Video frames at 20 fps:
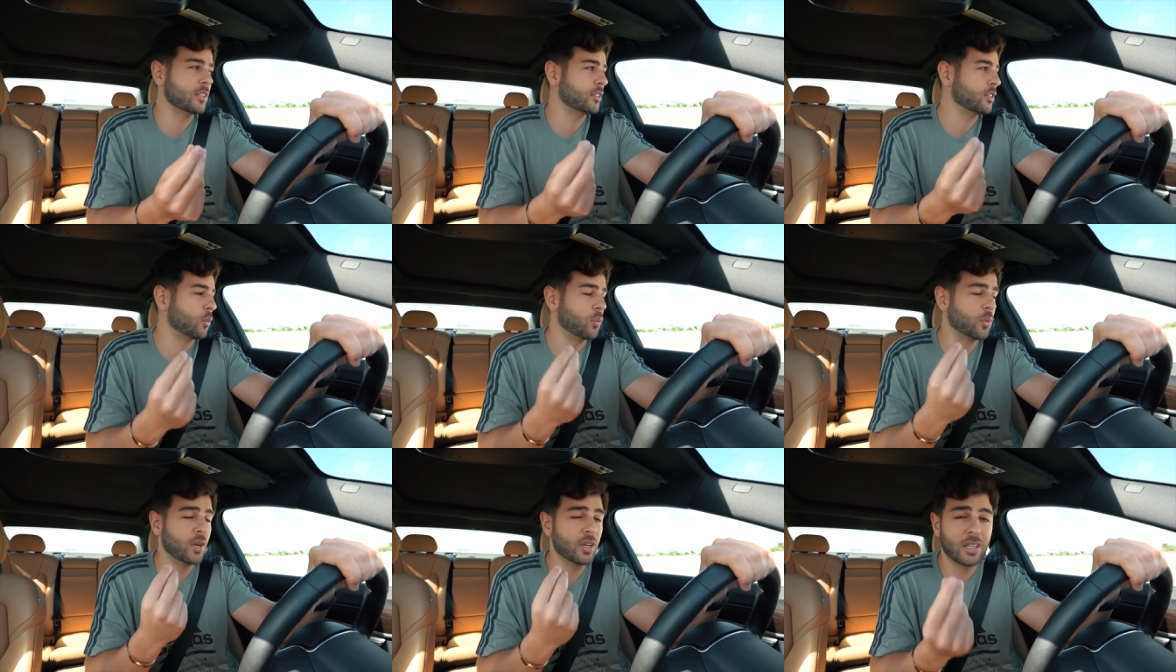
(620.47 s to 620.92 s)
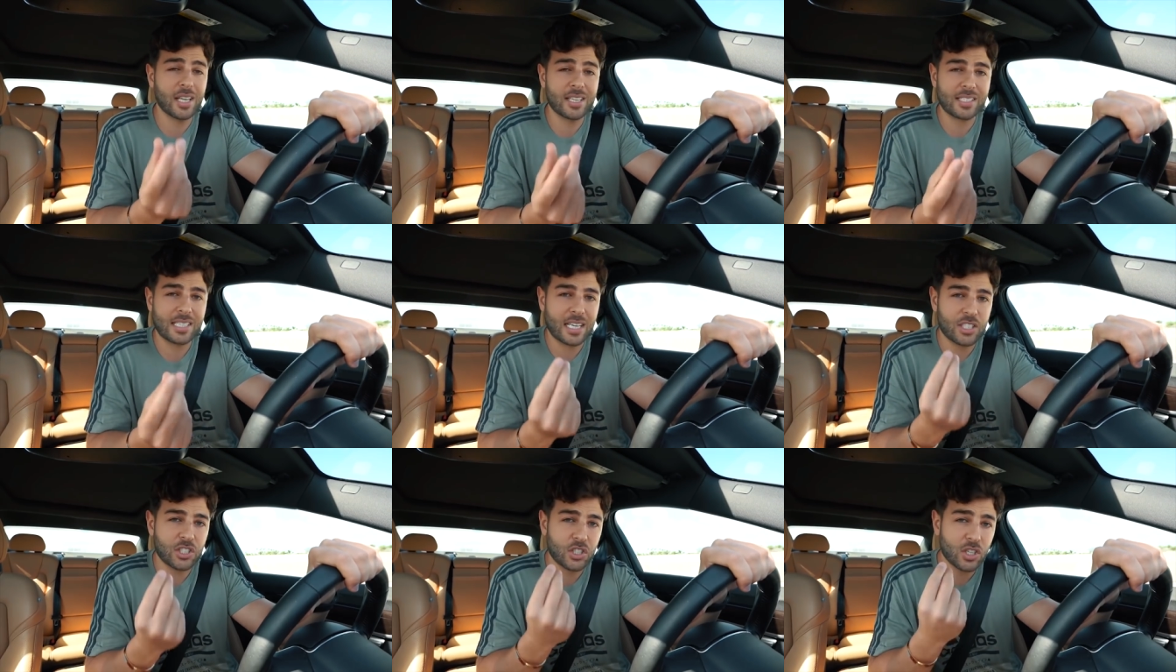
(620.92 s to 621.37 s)
to
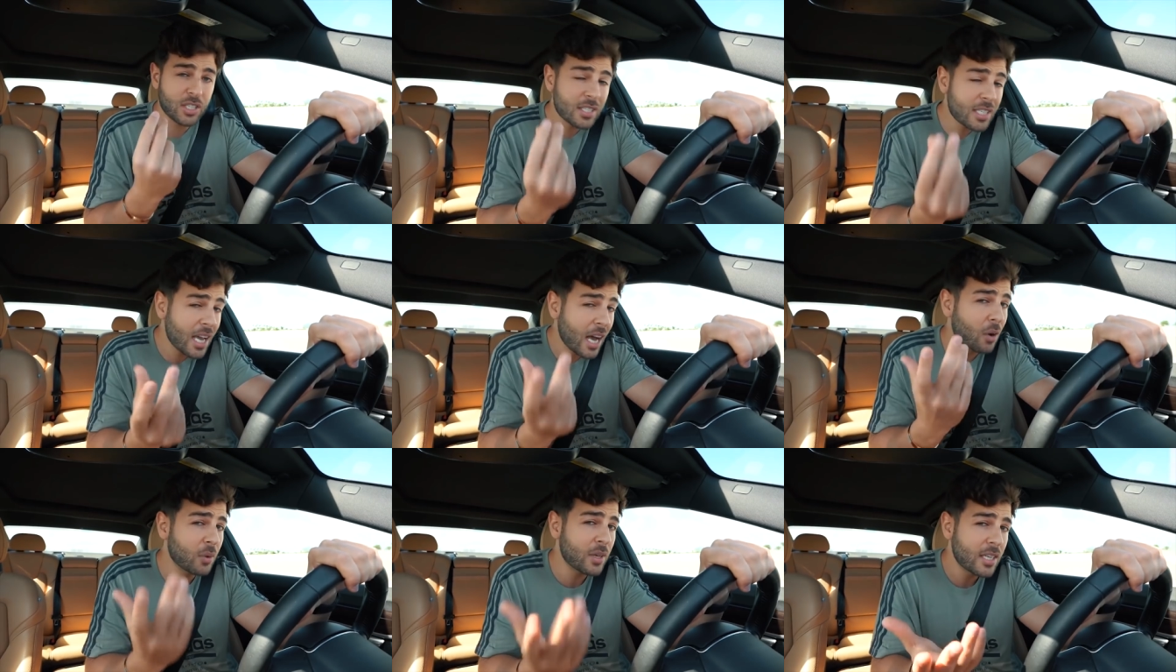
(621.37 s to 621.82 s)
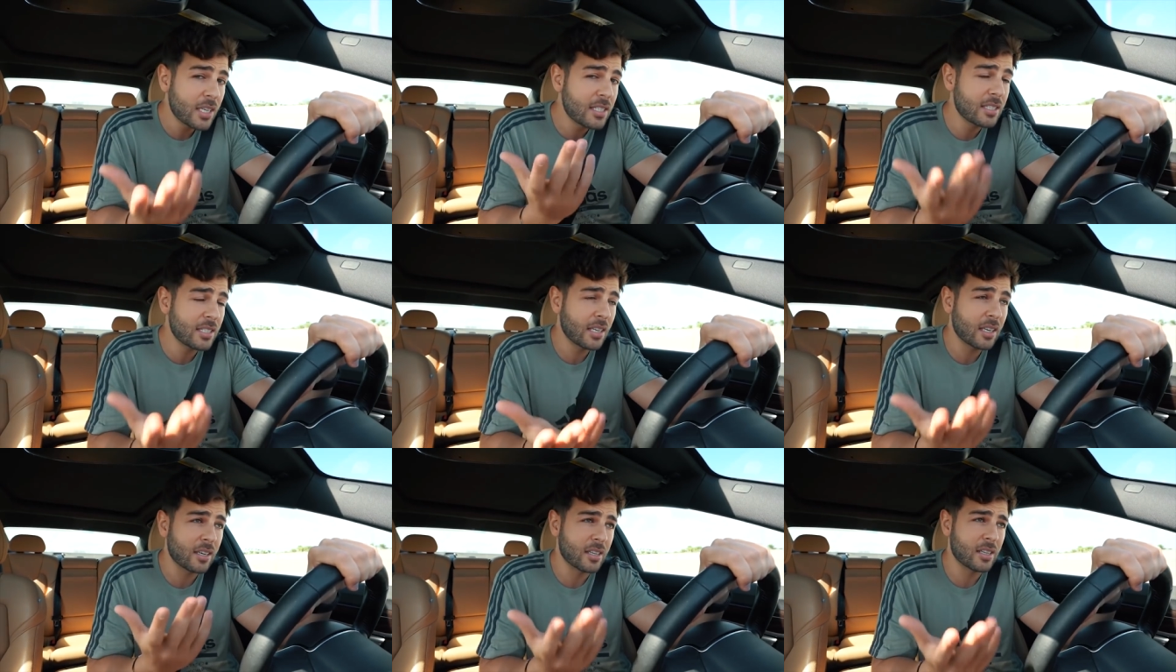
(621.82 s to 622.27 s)
realize just how
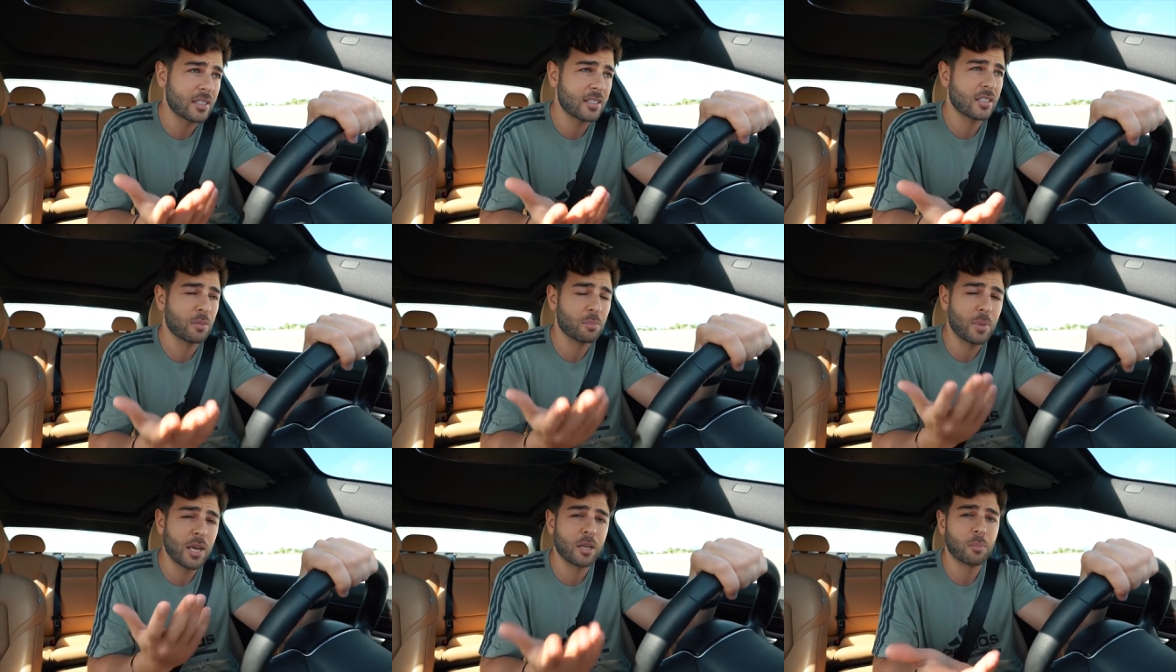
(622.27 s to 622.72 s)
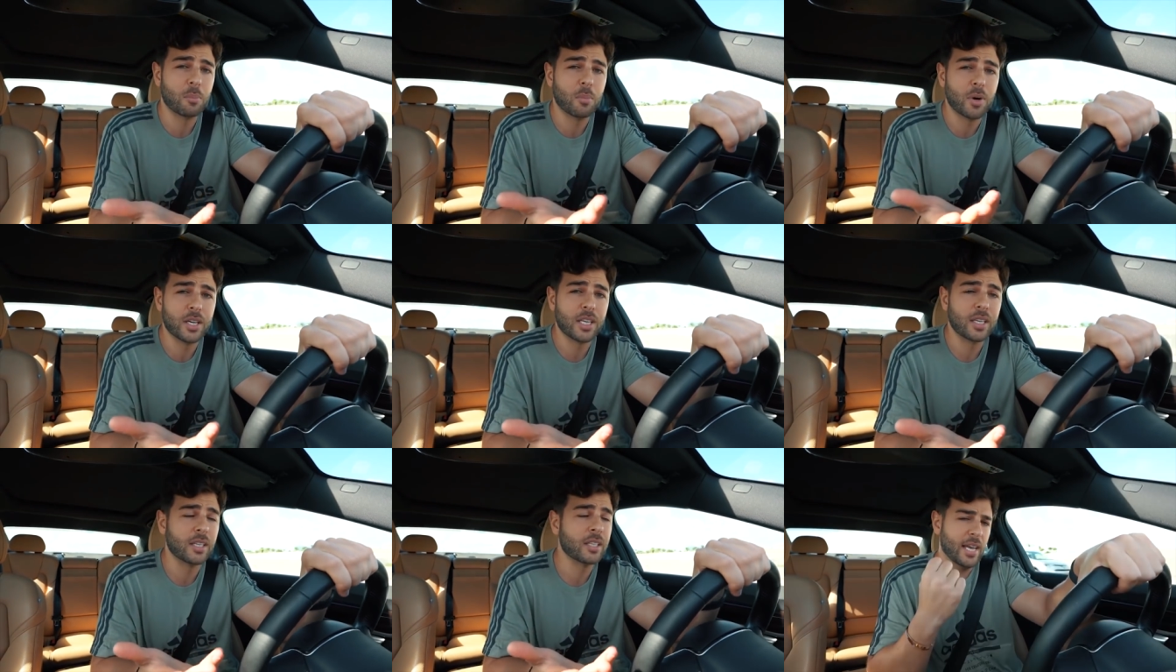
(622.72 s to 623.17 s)
easy it is to make
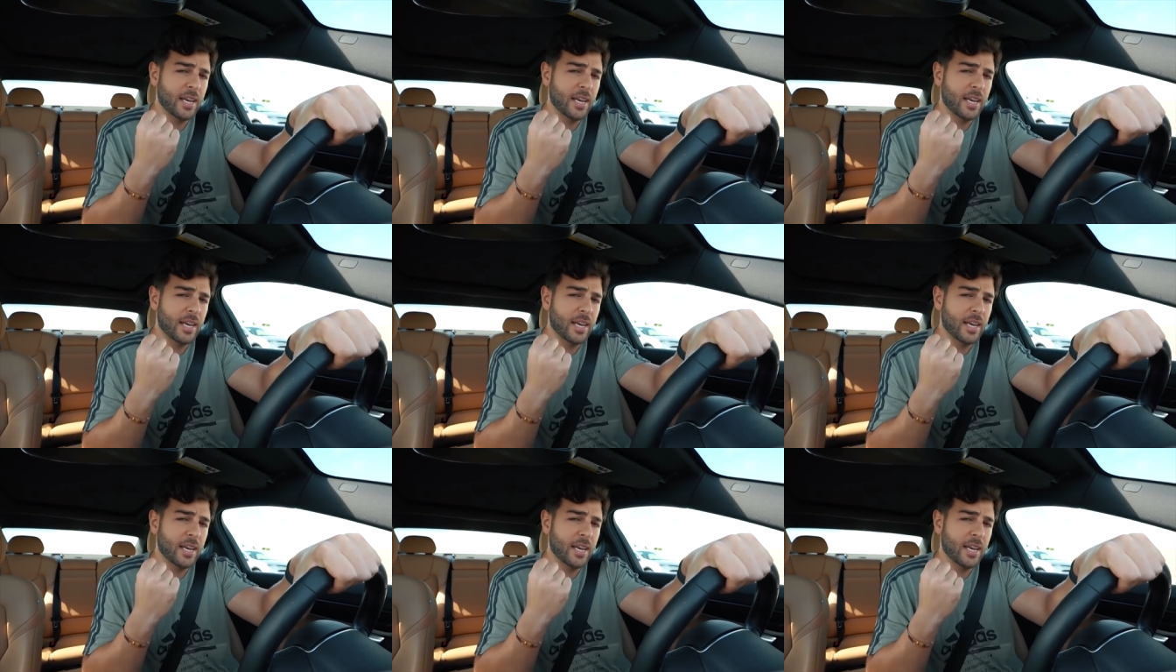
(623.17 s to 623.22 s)
money.